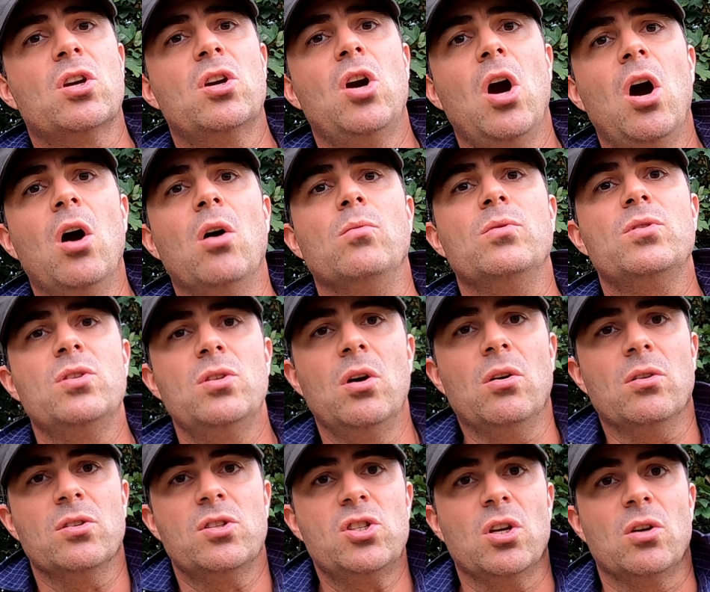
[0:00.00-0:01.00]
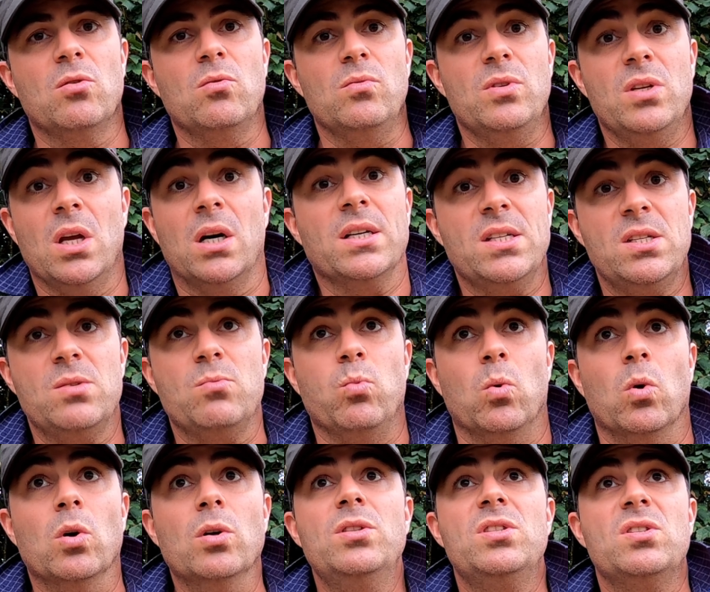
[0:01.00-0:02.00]
to coat not so nice
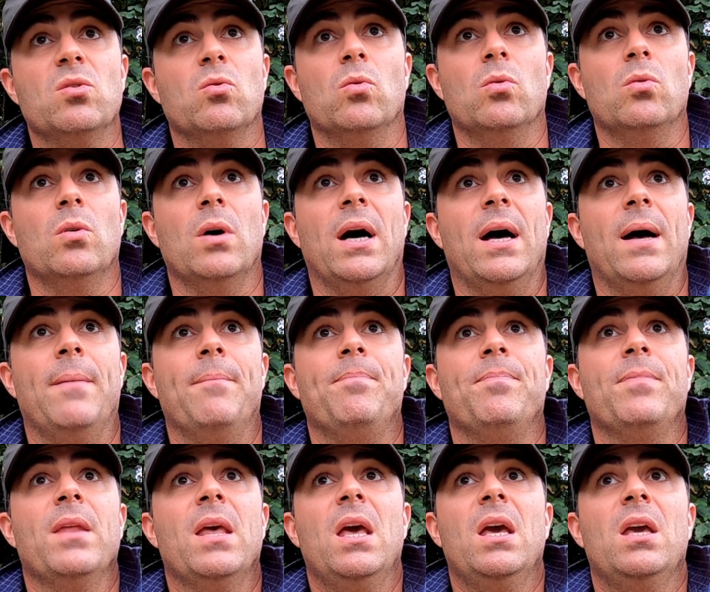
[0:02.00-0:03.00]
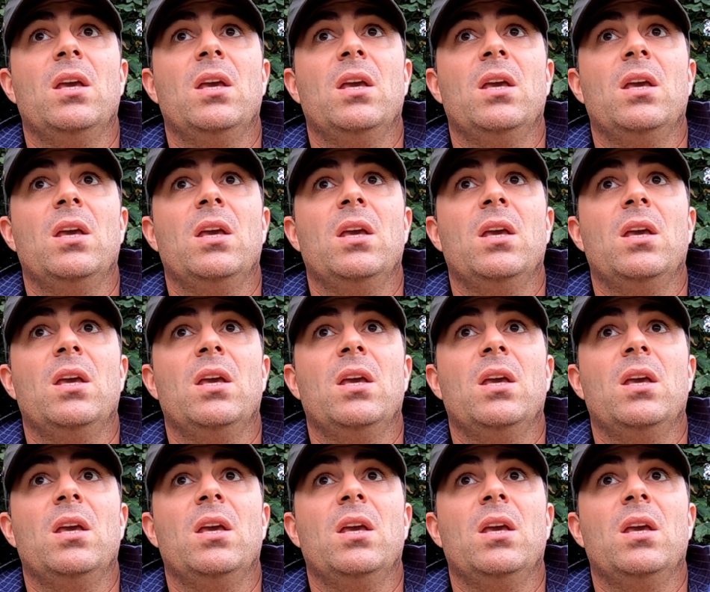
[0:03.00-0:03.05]
woods or, um,